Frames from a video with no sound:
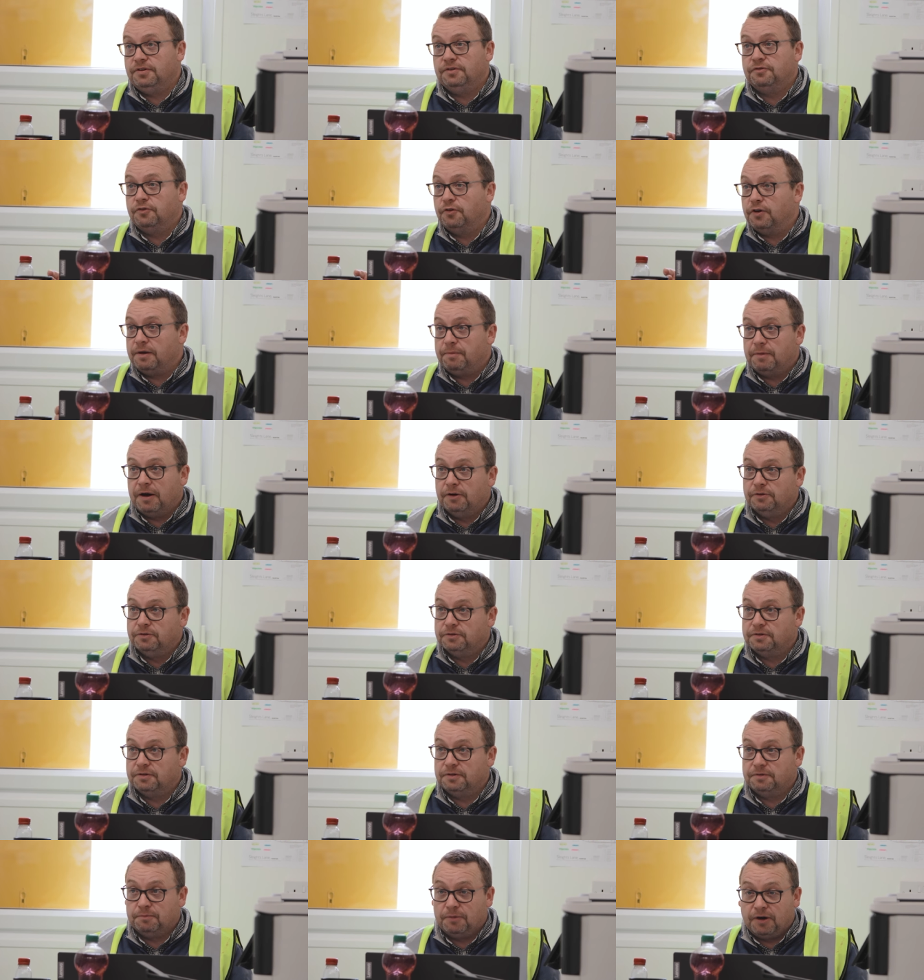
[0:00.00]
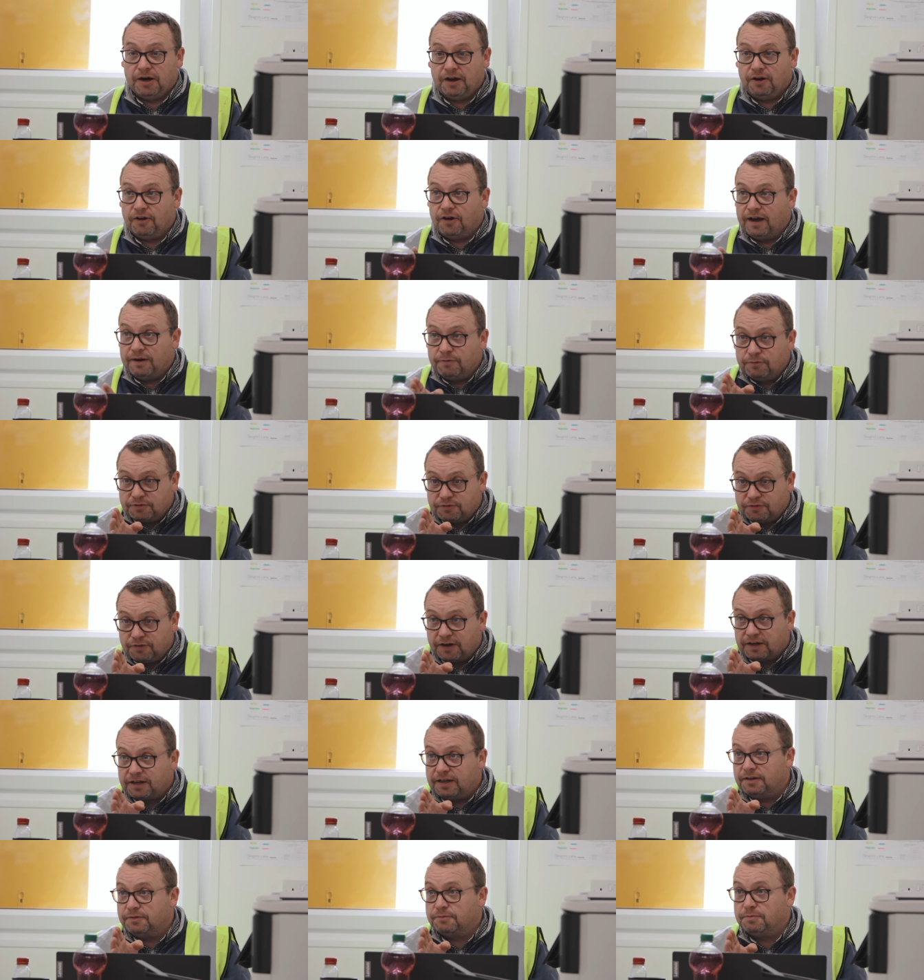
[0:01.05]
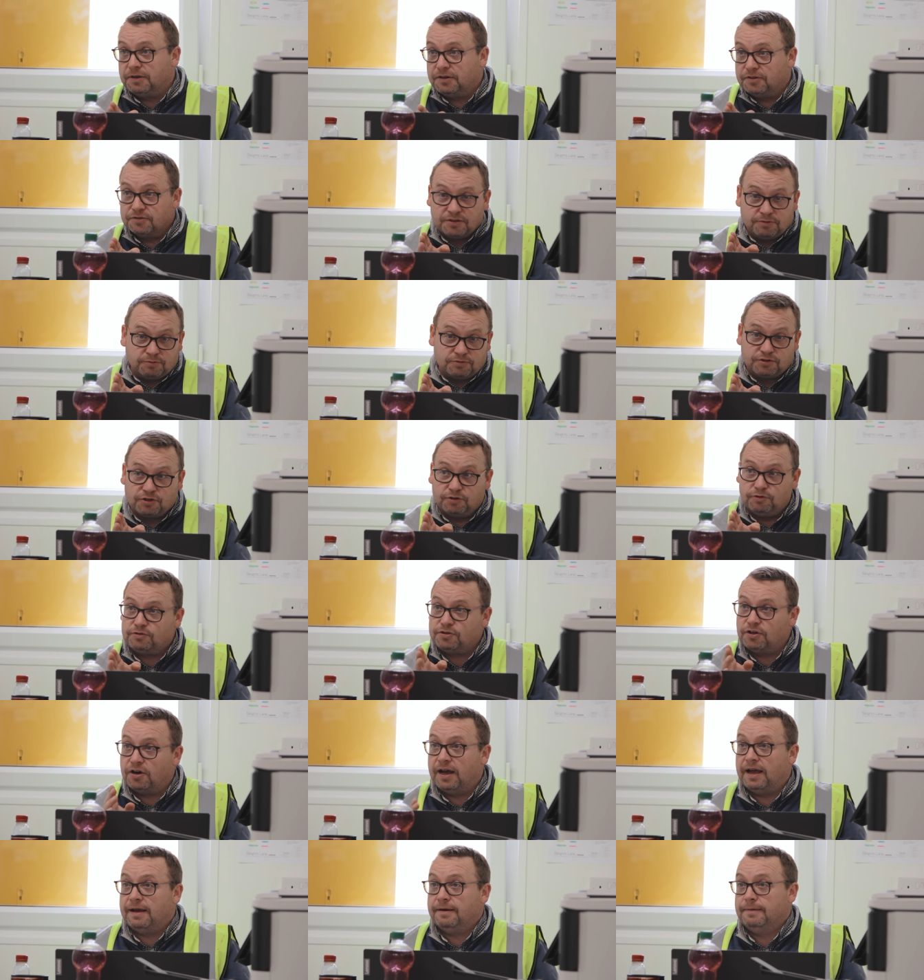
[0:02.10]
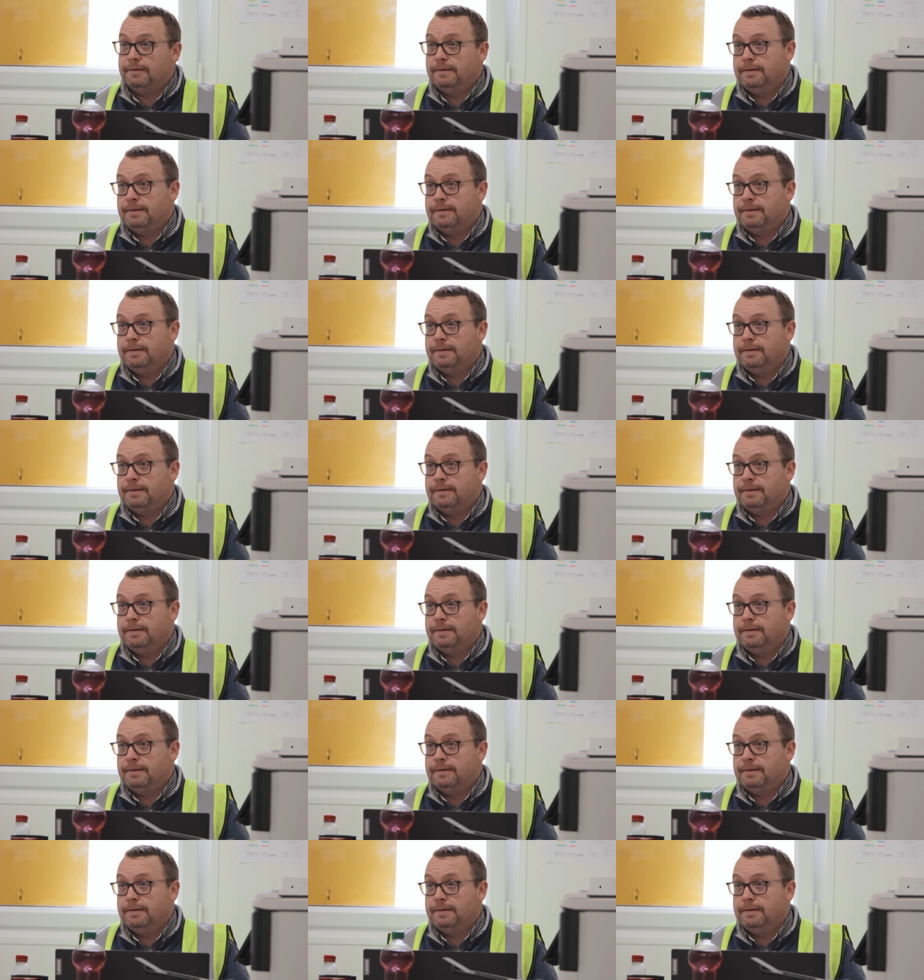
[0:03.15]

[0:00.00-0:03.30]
You've already moaned that my line was fucking because it was too tight.